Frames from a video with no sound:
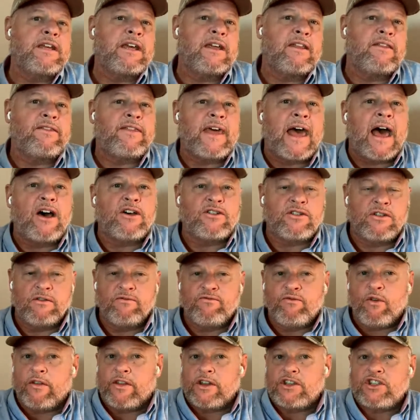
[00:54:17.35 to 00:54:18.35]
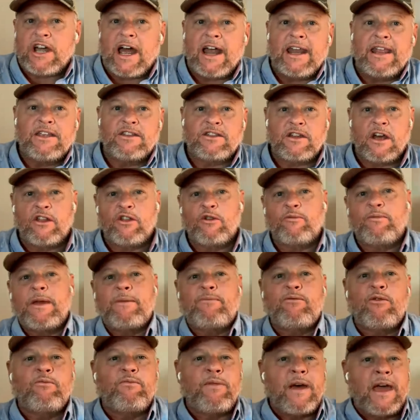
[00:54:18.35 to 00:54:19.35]
ten thousand for the Chinese. Other
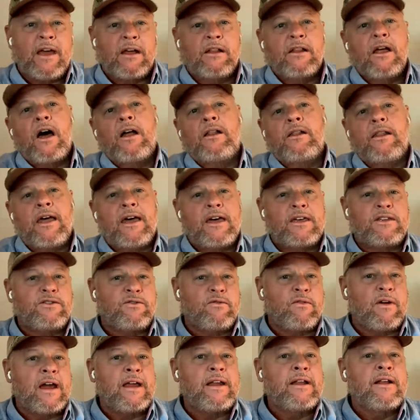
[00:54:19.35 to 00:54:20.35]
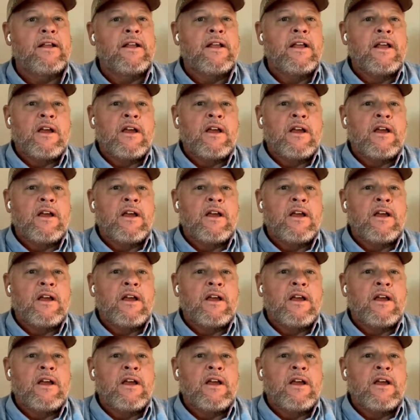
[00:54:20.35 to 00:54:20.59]
people pay a lot less, right?